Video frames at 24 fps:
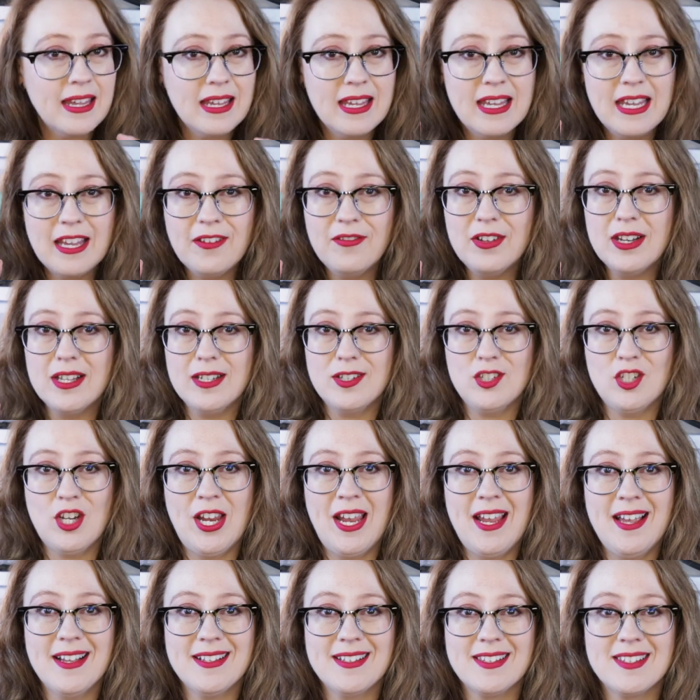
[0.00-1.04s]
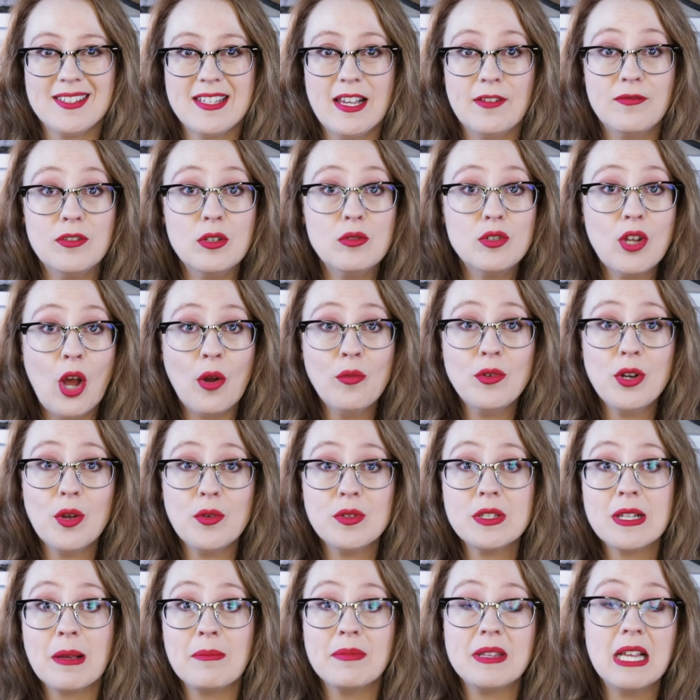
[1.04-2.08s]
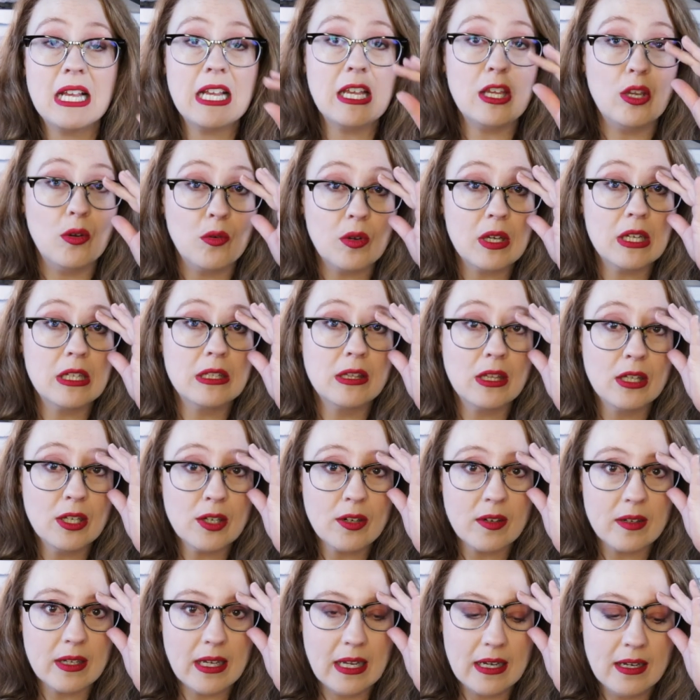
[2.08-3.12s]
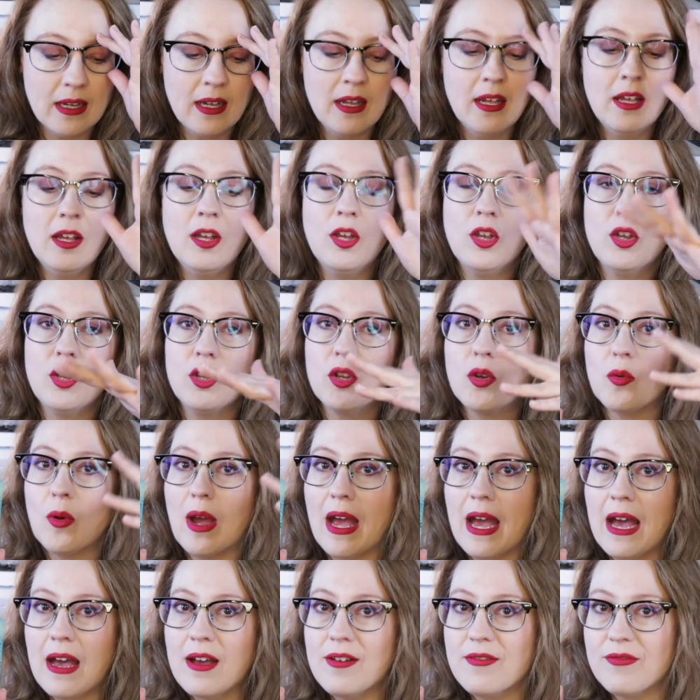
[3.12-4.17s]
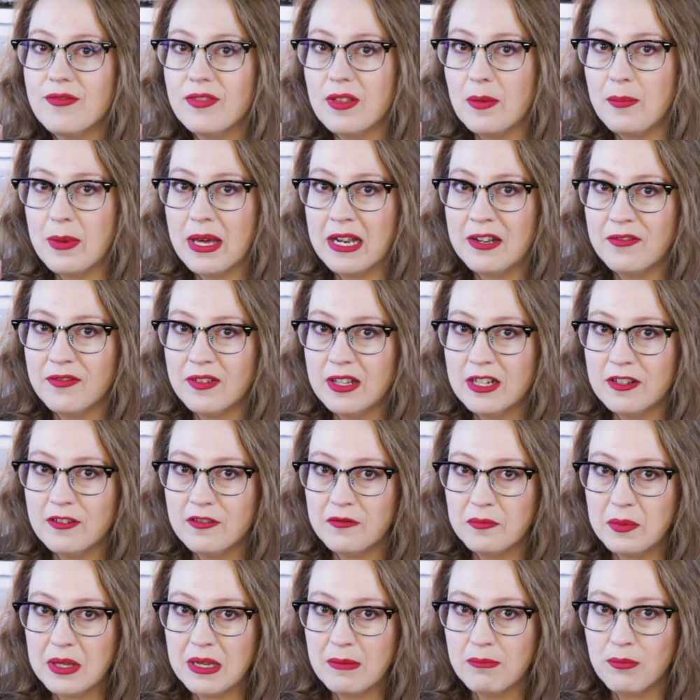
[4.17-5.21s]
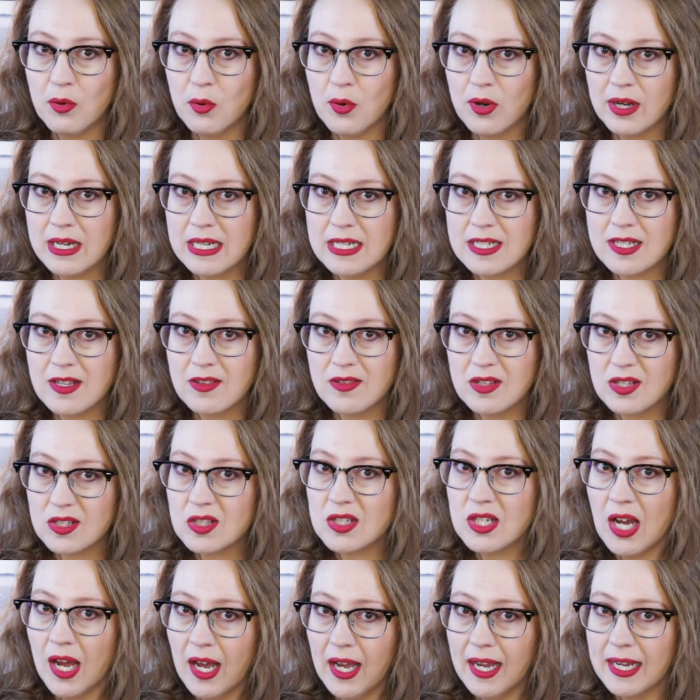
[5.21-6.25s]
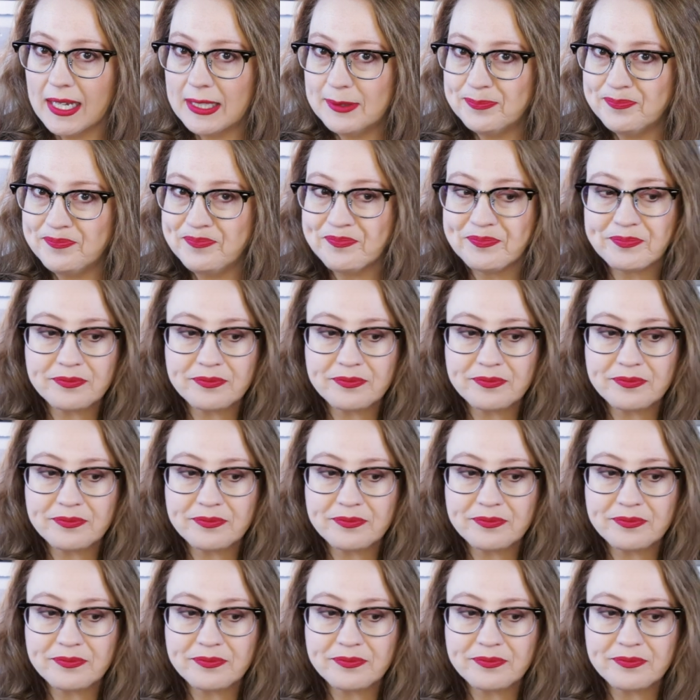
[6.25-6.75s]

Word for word: Give it a chance. If you don't know something, you can learn it. You have the benefit of being born into this time